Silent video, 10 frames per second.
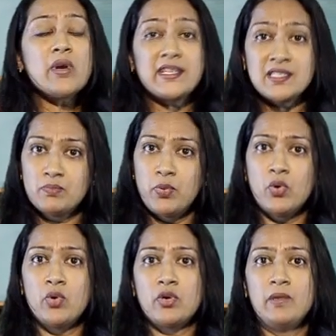
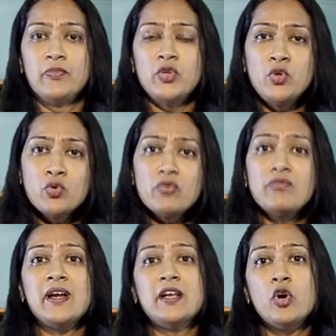explore, you
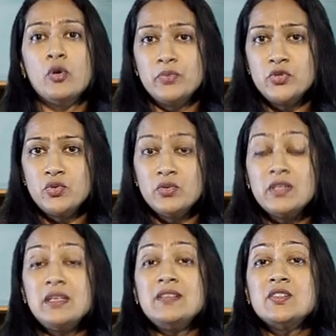find
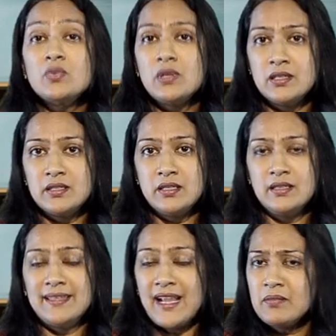opportunities to
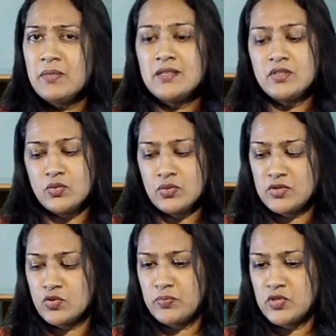learn. That makes you
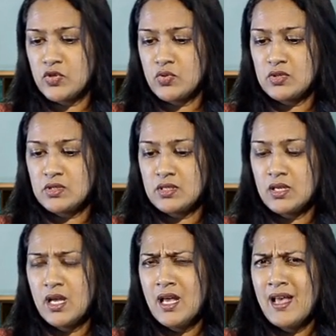a super student.